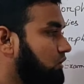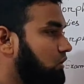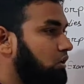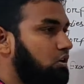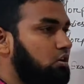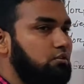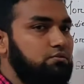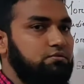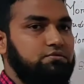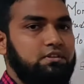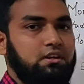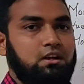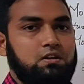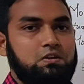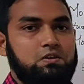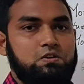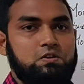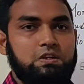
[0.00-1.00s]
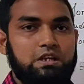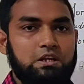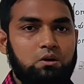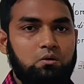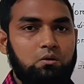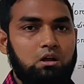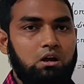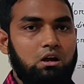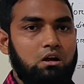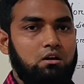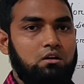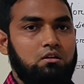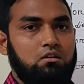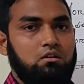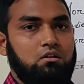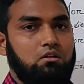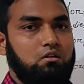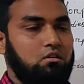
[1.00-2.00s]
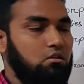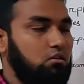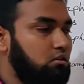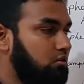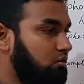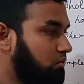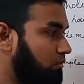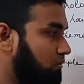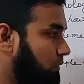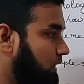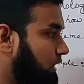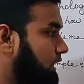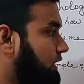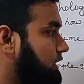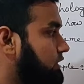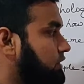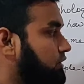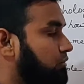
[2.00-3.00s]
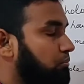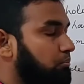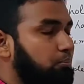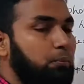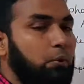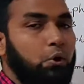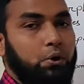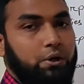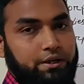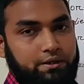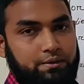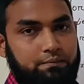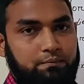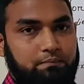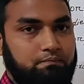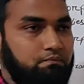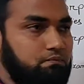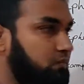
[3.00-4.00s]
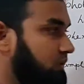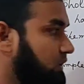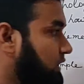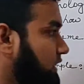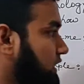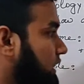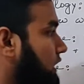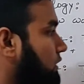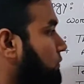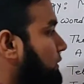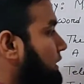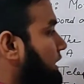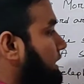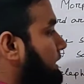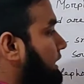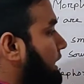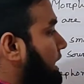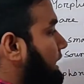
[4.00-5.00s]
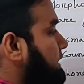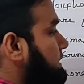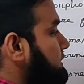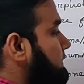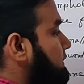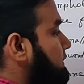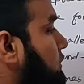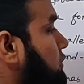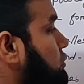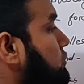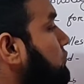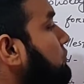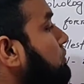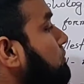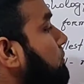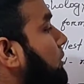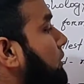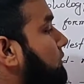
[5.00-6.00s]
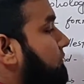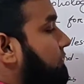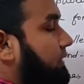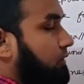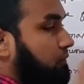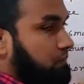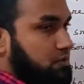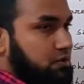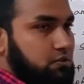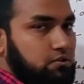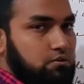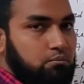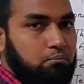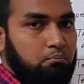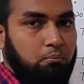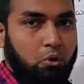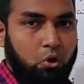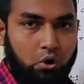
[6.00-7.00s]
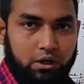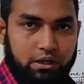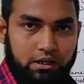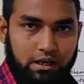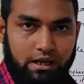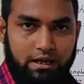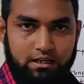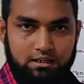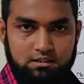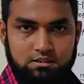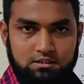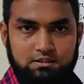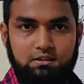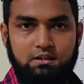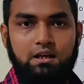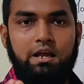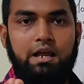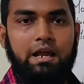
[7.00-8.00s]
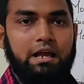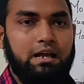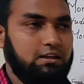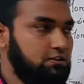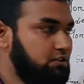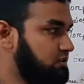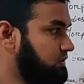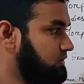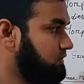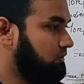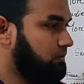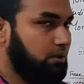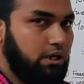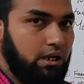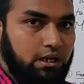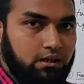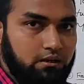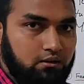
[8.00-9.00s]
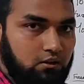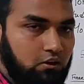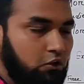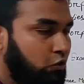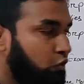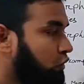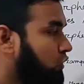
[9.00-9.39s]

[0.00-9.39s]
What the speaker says: of the singular word boy. Here we can get two morphemes, boy and s. Okay,